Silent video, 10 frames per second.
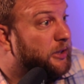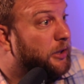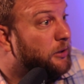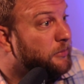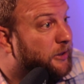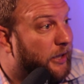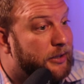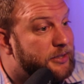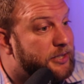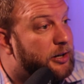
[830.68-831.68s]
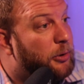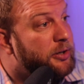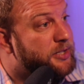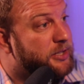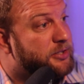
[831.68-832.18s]
you know, kind of
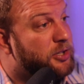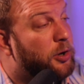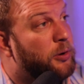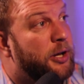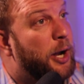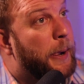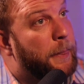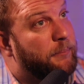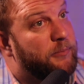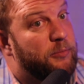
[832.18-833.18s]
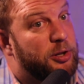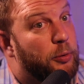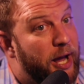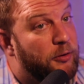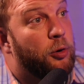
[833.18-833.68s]
unceremoniously. So, you know,
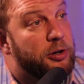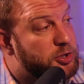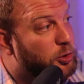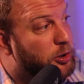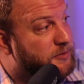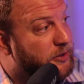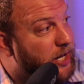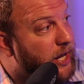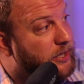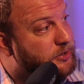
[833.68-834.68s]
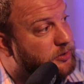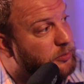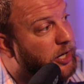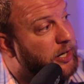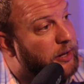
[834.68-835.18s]
we have horror stories for days,
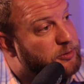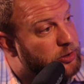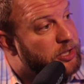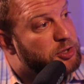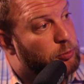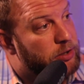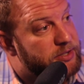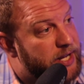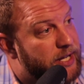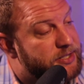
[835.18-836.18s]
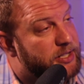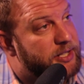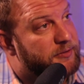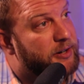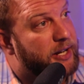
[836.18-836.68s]
right? And I'm sure each one of us has a
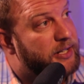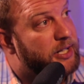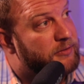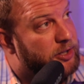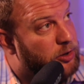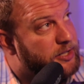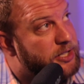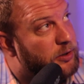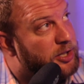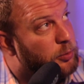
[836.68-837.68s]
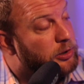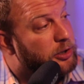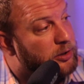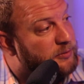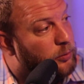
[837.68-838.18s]
different idea of the criteria that we're
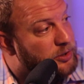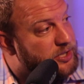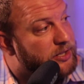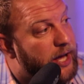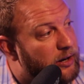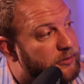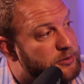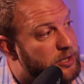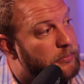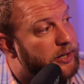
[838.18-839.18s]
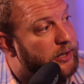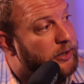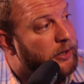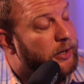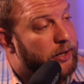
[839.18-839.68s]
looking for when we're sitting down for somebody.
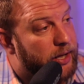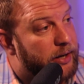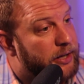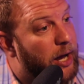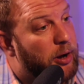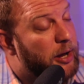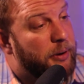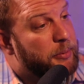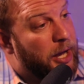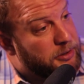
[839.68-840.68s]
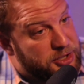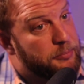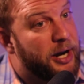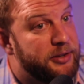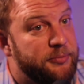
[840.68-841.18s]
And, and I, I'd be happy to share
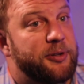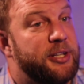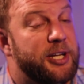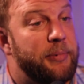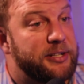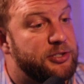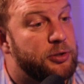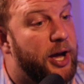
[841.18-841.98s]
mine and then kick it back to